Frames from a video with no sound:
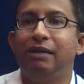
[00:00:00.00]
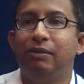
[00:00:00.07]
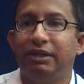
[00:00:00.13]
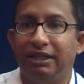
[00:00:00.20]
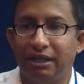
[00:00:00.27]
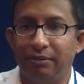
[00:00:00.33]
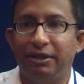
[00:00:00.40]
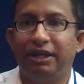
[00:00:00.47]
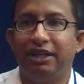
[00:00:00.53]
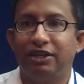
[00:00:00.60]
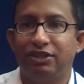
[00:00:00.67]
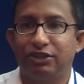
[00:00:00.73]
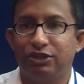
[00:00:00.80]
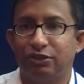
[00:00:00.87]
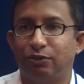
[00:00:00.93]
with
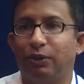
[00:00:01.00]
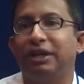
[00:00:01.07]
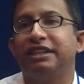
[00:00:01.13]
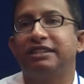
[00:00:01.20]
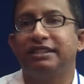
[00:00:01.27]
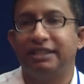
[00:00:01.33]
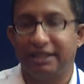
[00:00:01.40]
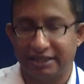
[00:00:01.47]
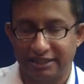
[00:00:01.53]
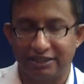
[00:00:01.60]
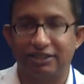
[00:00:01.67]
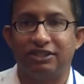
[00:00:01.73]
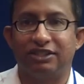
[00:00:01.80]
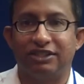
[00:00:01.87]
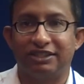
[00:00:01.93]
limitations of what is in
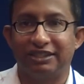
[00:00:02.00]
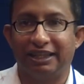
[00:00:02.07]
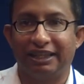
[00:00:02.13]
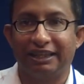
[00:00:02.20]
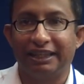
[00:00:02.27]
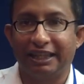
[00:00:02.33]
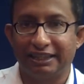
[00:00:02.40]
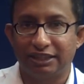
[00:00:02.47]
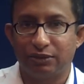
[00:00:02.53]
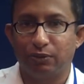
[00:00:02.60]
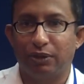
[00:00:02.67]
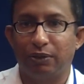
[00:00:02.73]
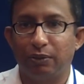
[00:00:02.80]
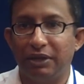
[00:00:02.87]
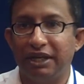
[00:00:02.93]
existence, and that's
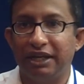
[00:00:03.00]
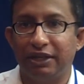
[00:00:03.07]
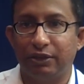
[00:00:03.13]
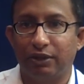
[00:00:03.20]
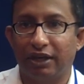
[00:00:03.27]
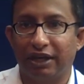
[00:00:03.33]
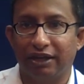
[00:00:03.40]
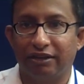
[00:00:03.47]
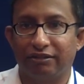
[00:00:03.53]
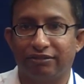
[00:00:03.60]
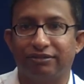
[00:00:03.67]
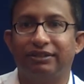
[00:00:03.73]
what we need to kind of